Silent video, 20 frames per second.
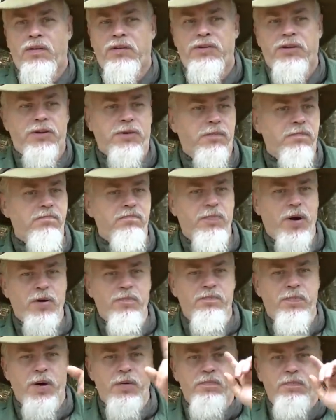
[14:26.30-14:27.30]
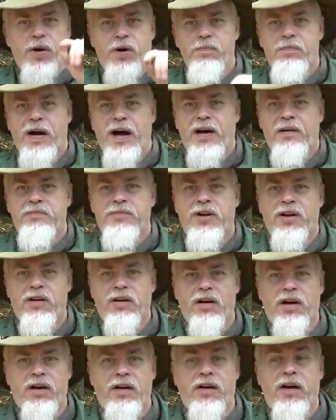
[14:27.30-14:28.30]
Just boop, boop, boop, I'm
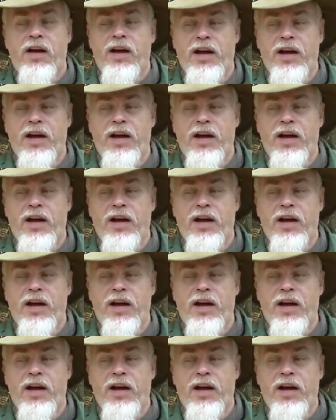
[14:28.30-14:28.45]
done.